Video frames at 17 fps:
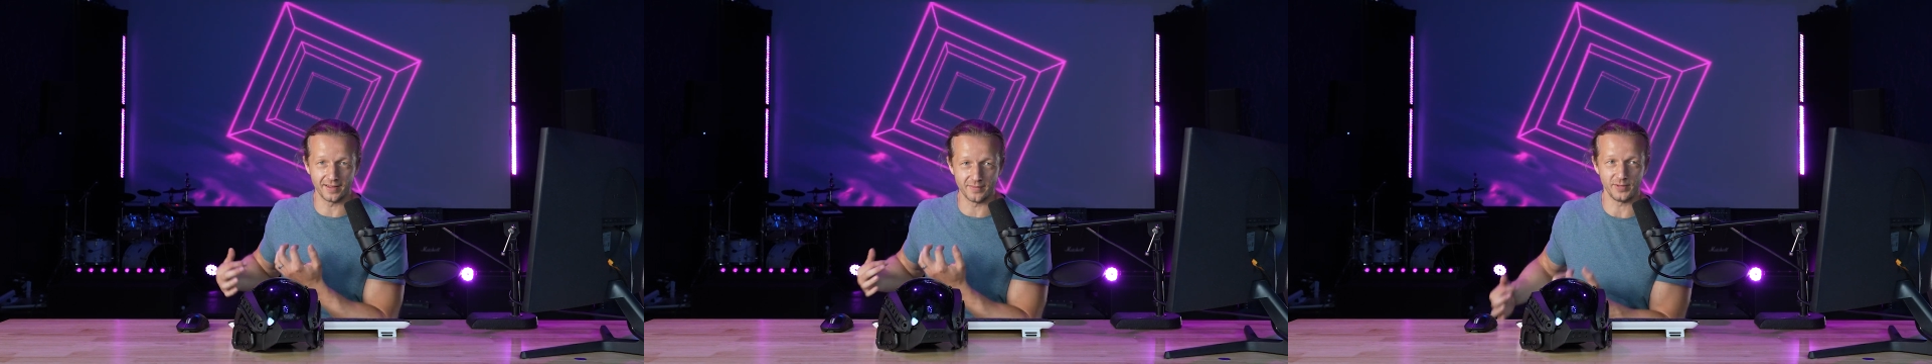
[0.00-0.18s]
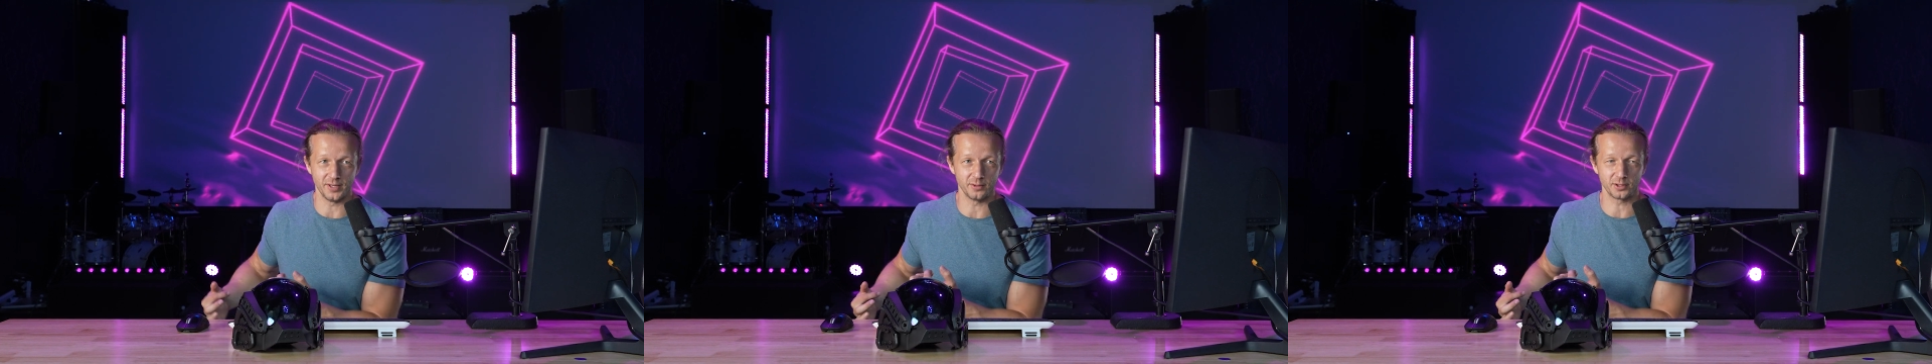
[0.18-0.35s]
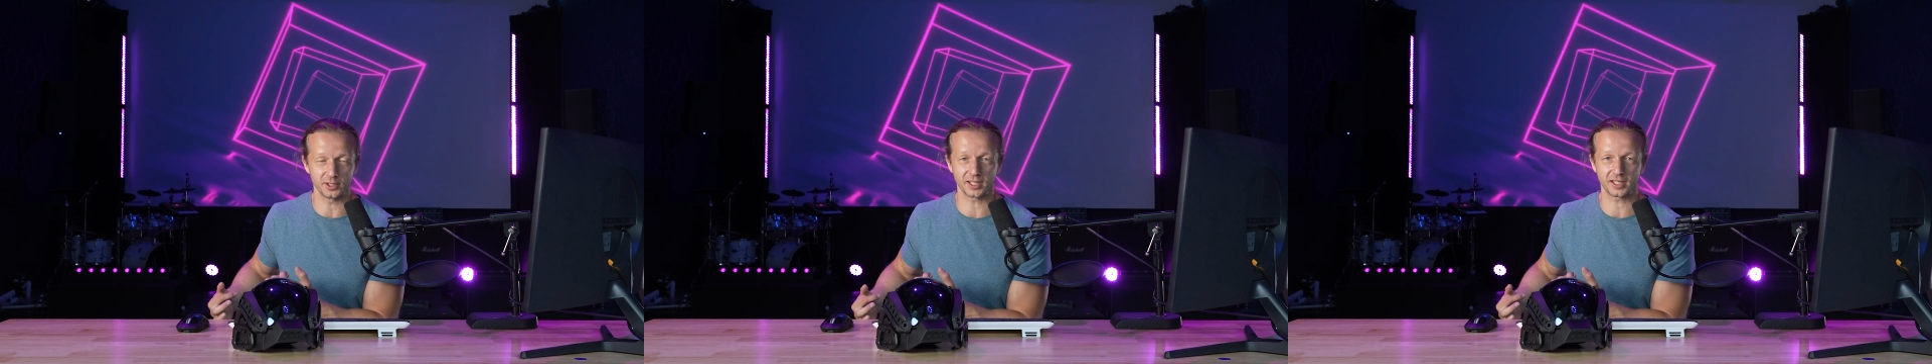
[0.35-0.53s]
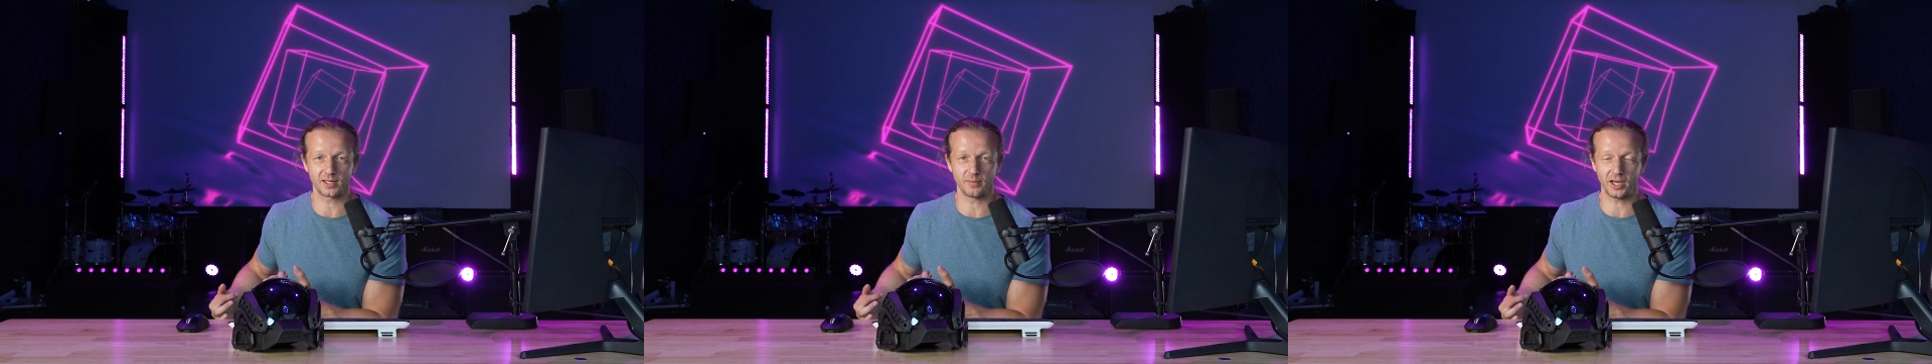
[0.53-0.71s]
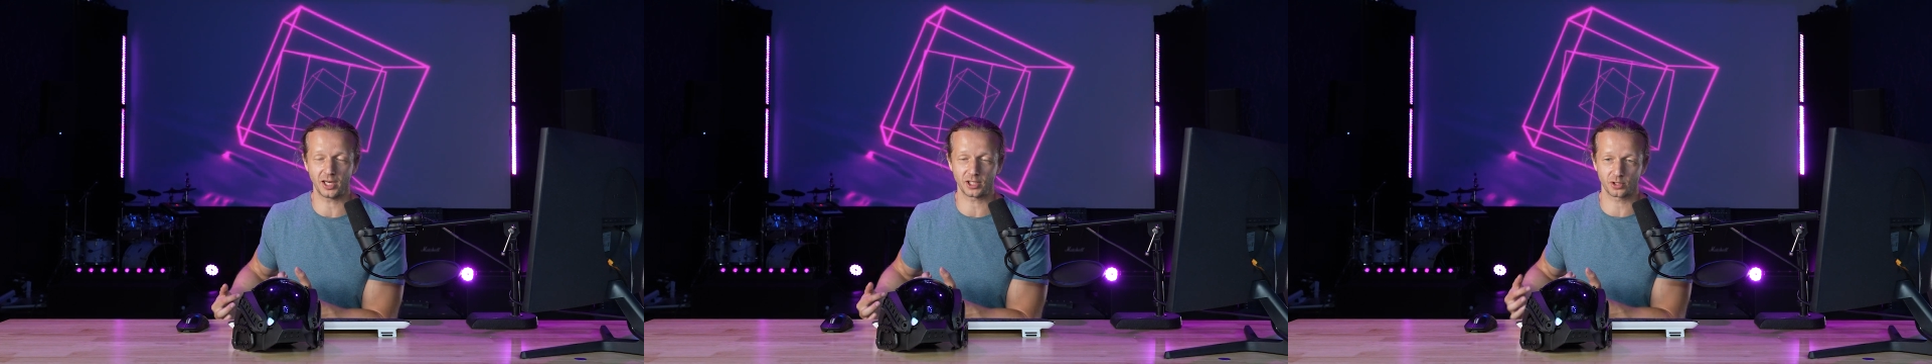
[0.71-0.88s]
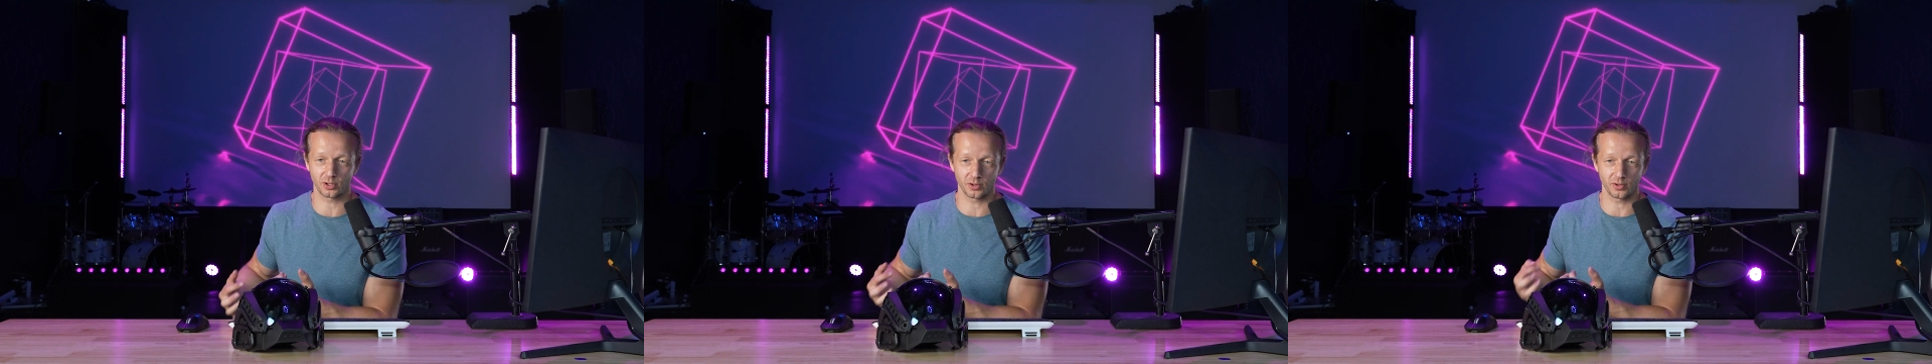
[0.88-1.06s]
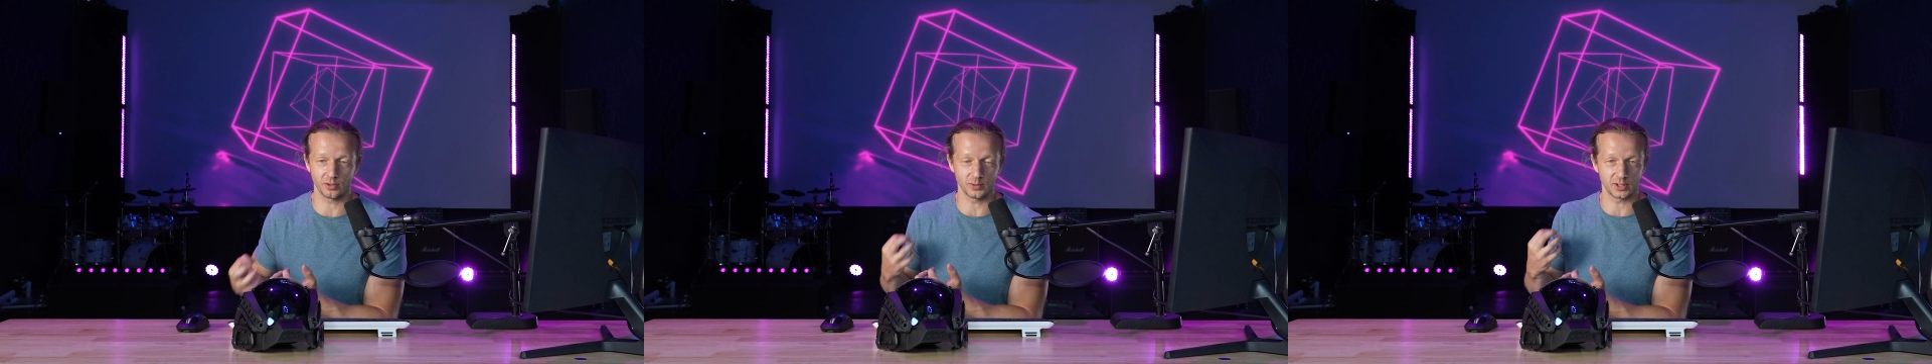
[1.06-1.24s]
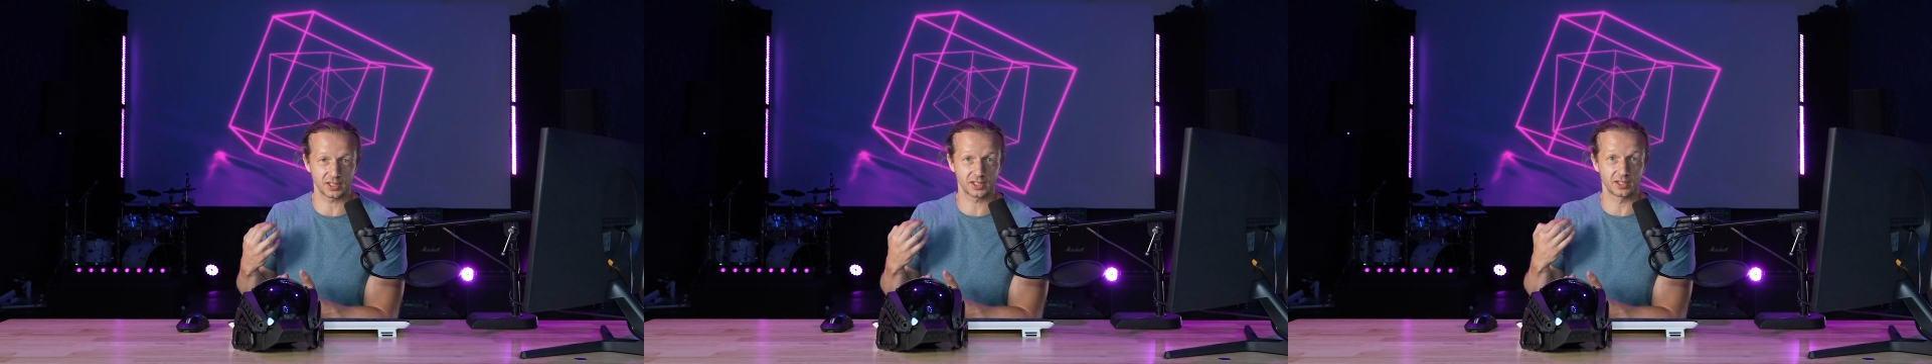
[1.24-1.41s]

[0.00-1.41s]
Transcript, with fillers: the music to make sure it was